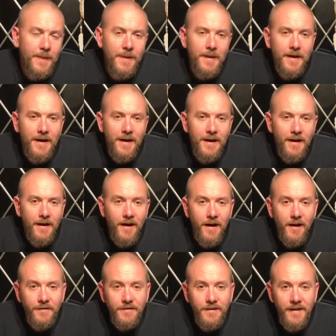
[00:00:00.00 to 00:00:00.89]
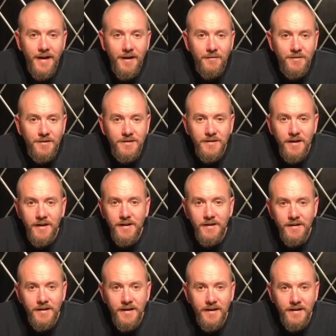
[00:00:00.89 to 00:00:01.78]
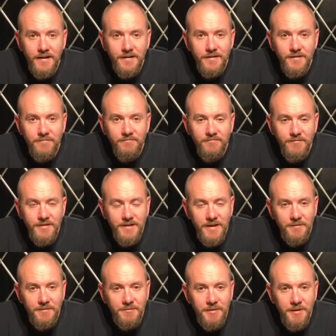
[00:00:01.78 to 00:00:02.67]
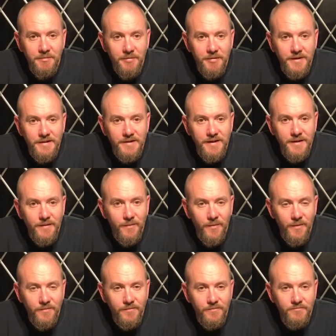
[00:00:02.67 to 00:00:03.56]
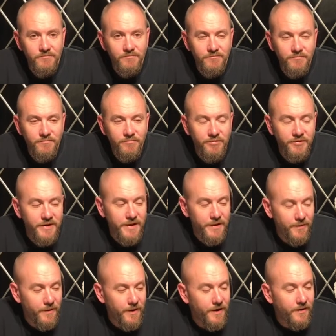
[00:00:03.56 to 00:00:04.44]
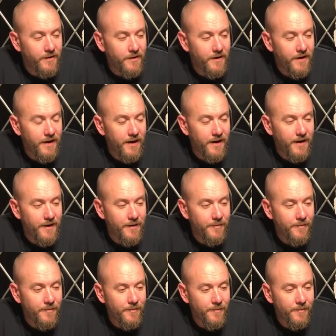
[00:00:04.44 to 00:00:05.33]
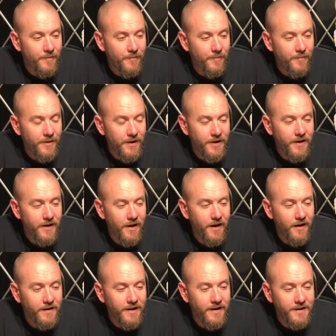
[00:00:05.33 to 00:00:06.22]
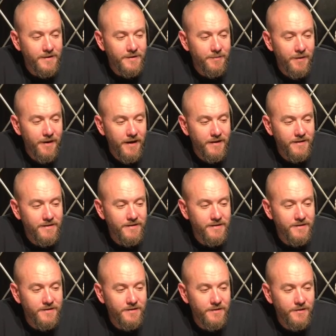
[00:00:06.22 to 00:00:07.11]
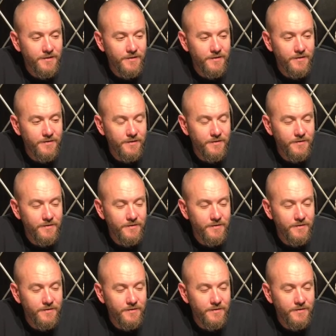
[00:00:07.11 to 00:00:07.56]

After that was done, it seems to be printing pretty well, but you can't expect to